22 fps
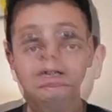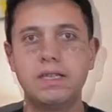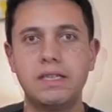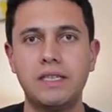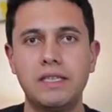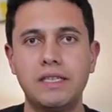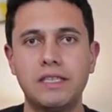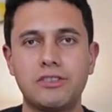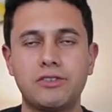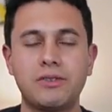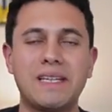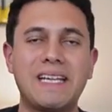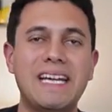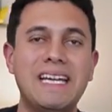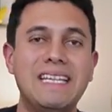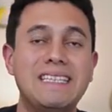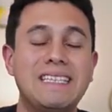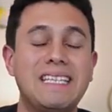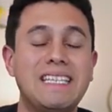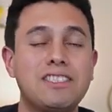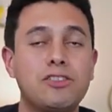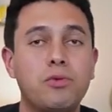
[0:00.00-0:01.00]
So again,
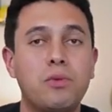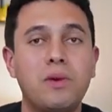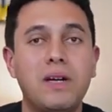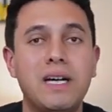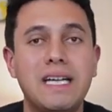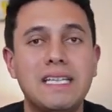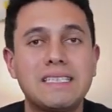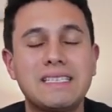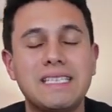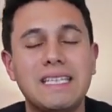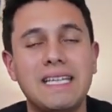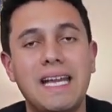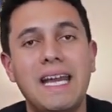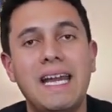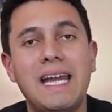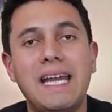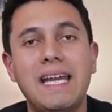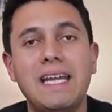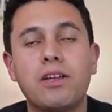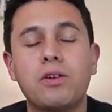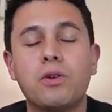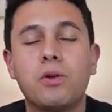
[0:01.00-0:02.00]
this was a
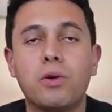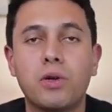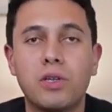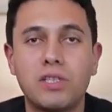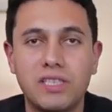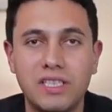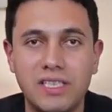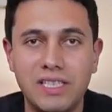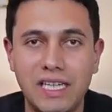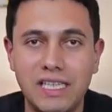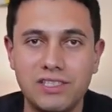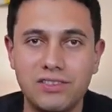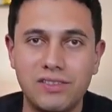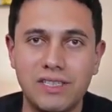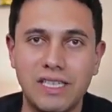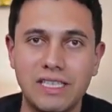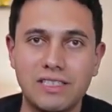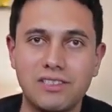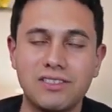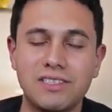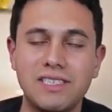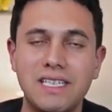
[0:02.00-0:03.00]
coordination
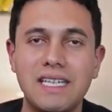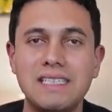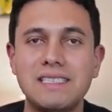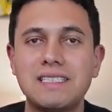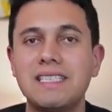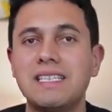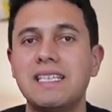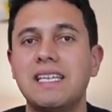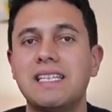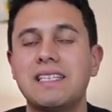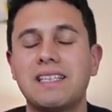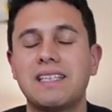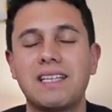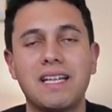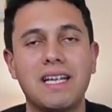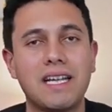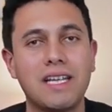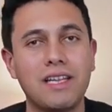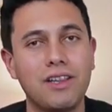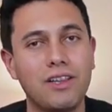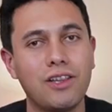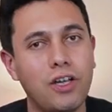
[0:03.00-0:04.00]
exercise that I
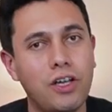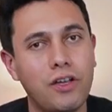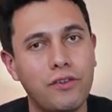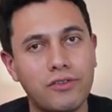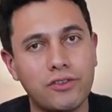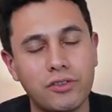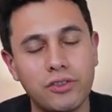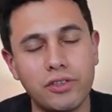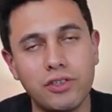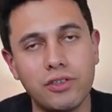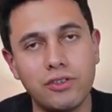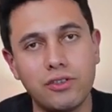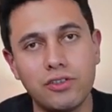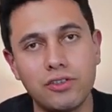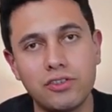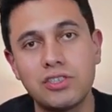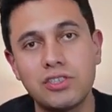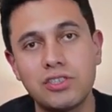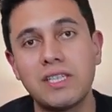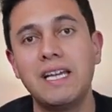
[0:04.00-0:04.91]
love to use